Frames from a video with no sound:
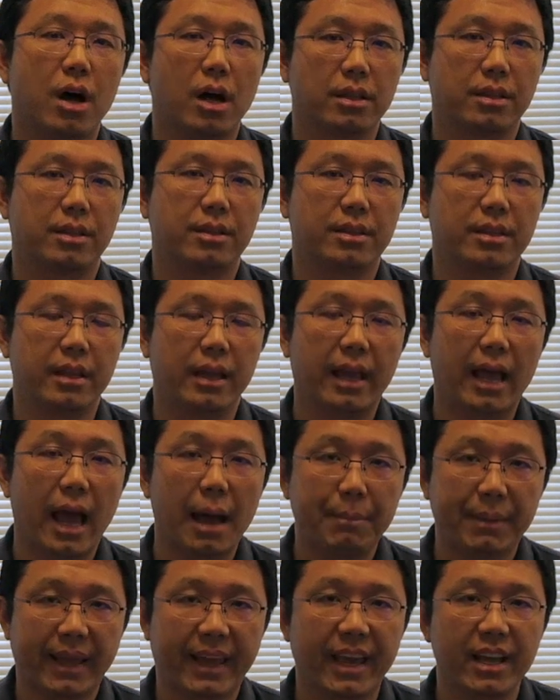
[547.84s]
not the
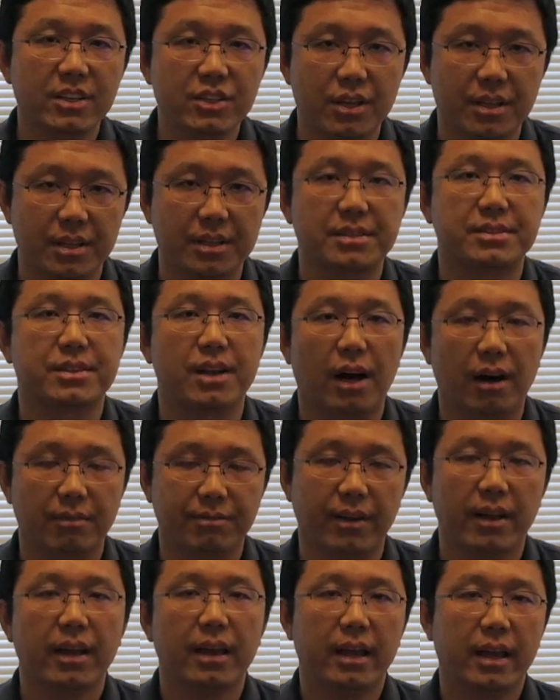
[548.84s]
application
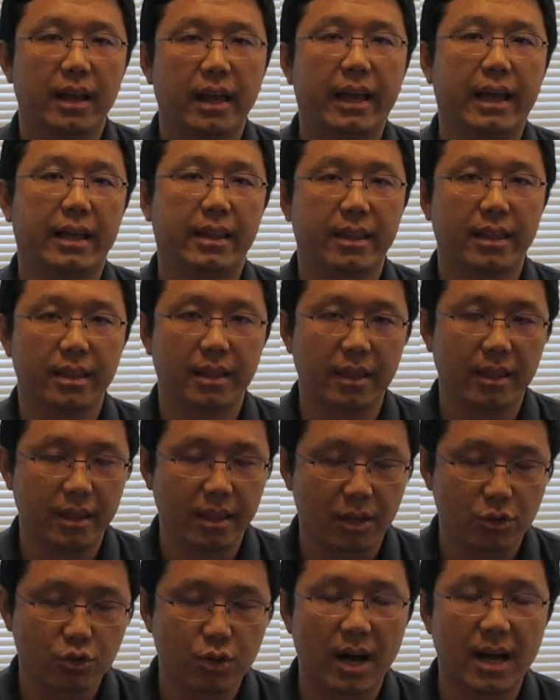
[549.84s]
itself.
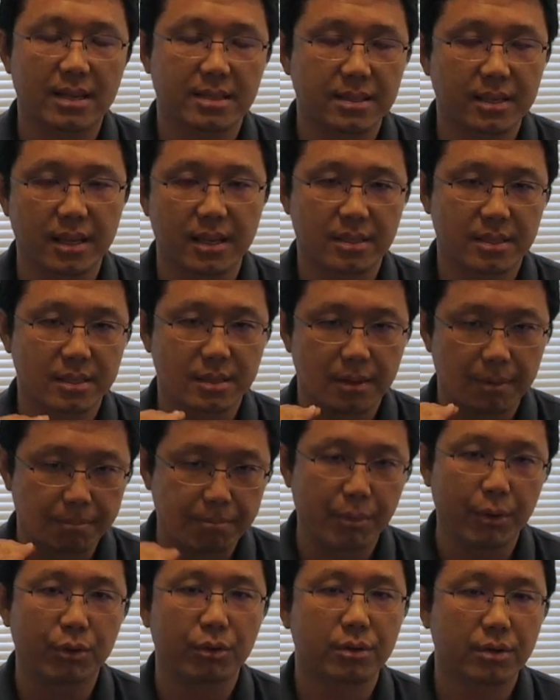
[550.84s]
The trust is
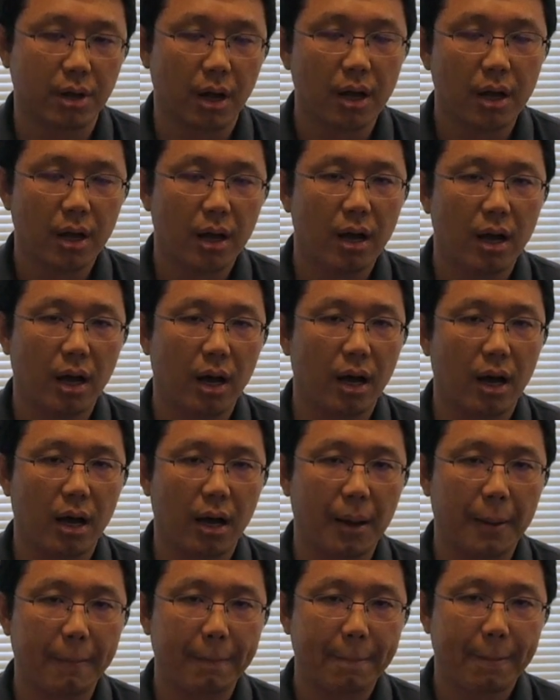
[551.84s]
built
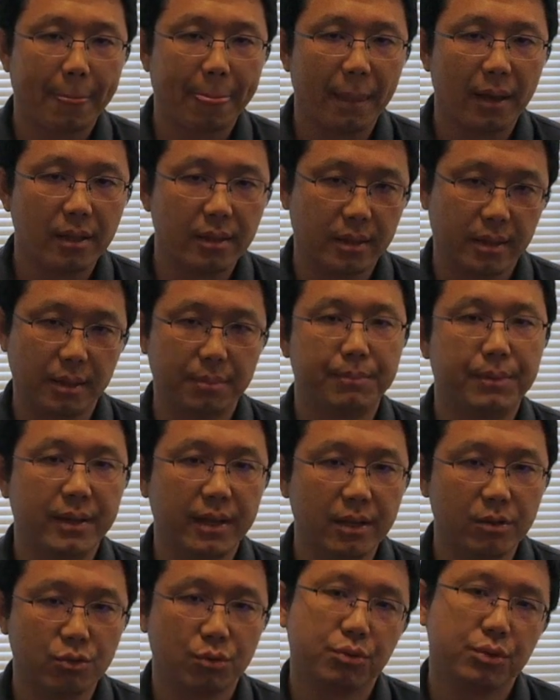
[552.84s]

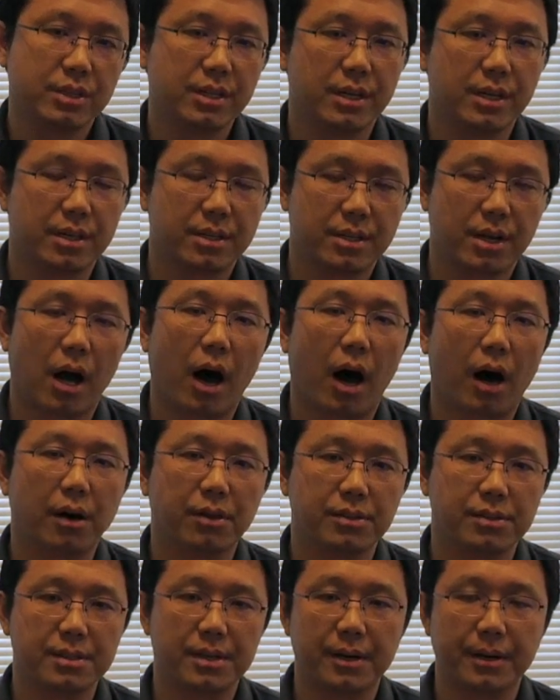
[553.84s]
deeply rooted
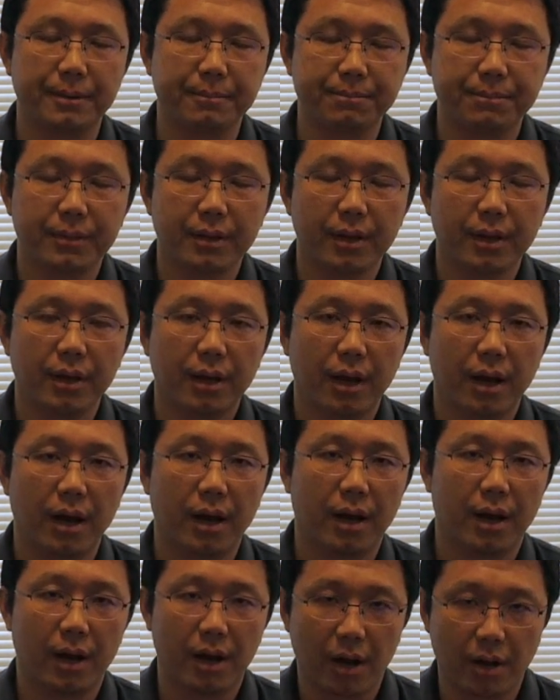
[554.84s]
on
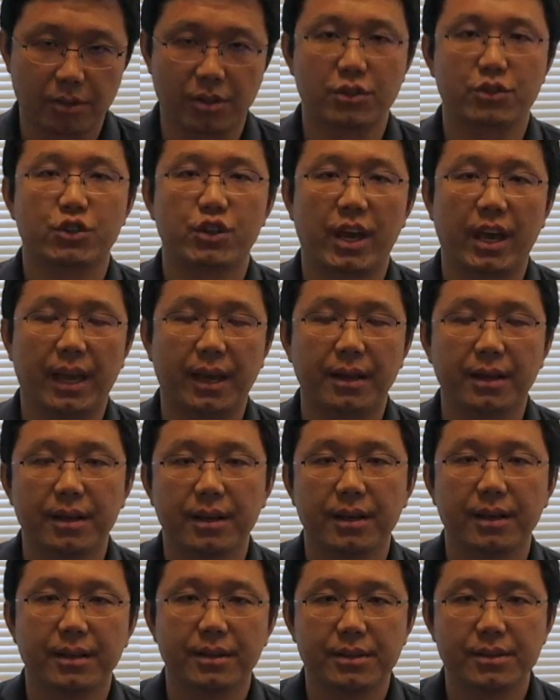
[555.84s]
the chain.
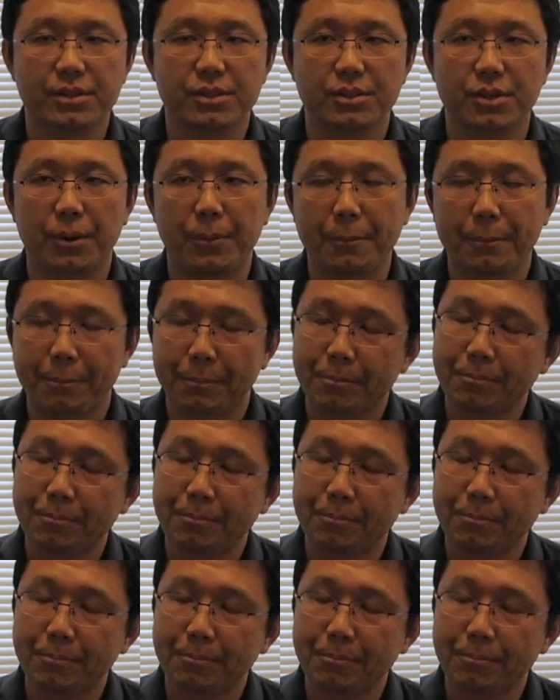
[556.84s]
So